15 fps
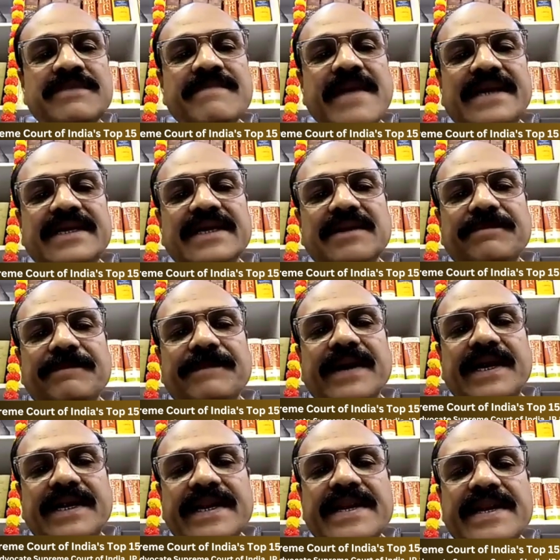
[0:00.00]
the matter
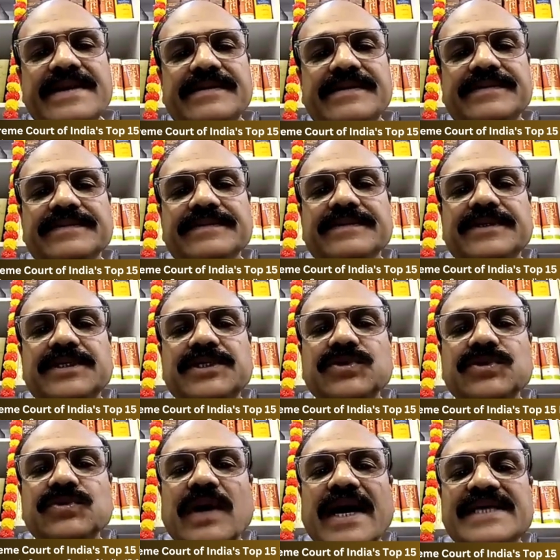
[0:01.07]
pertained
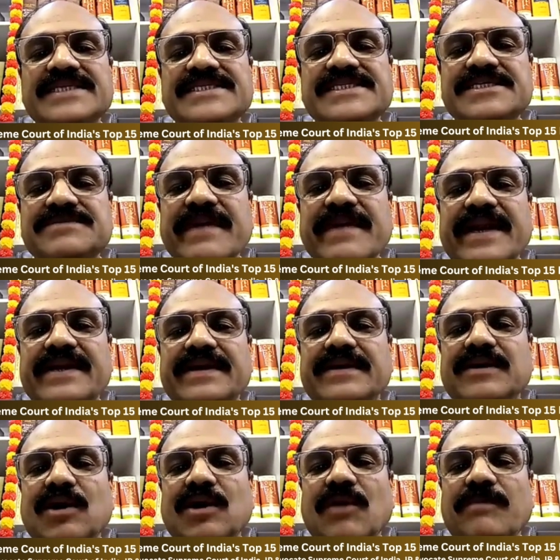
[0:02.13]
to assessment
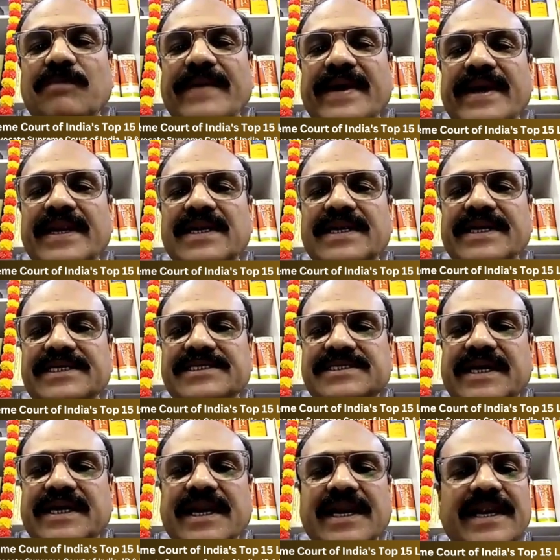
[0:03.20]
of
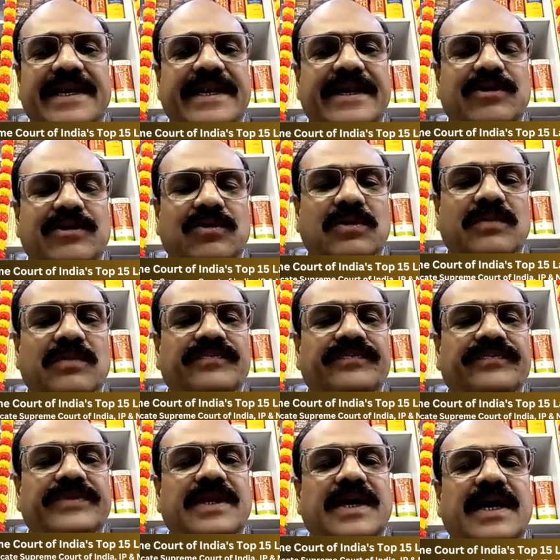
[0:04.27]
penalties related to
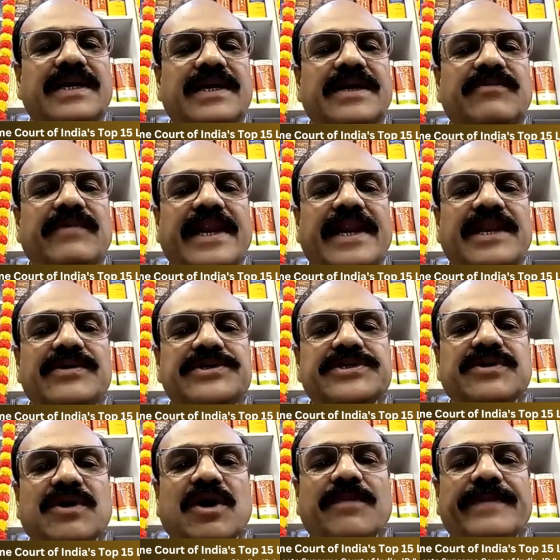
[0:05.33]

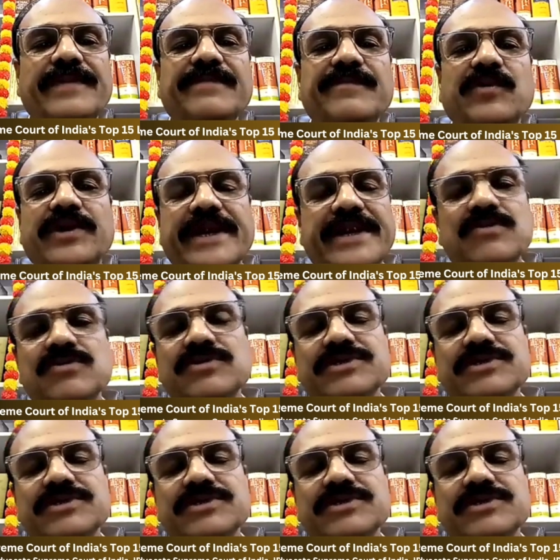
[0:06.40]
undervaluation of imported